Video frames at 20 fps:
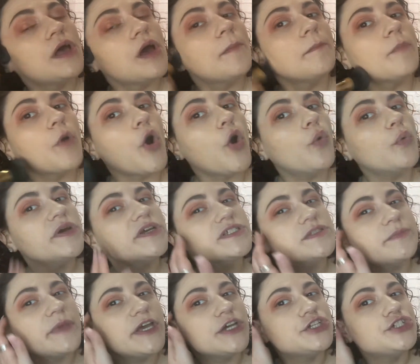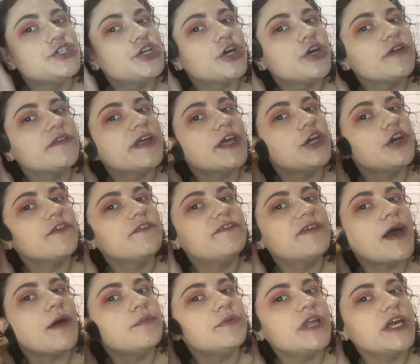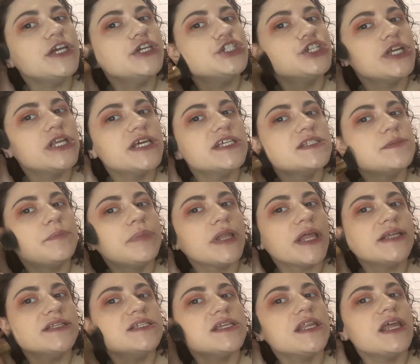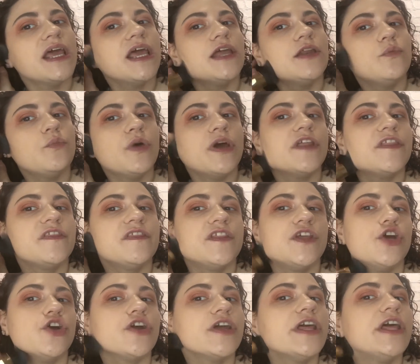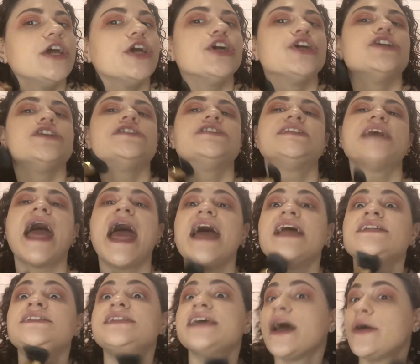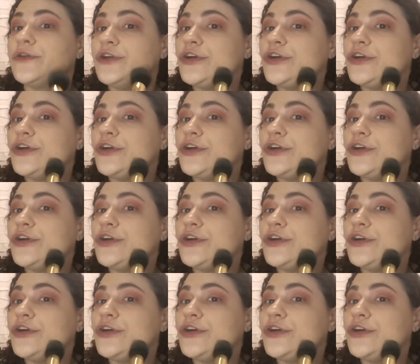Always make sure that your foundation is blended in with your ears and down your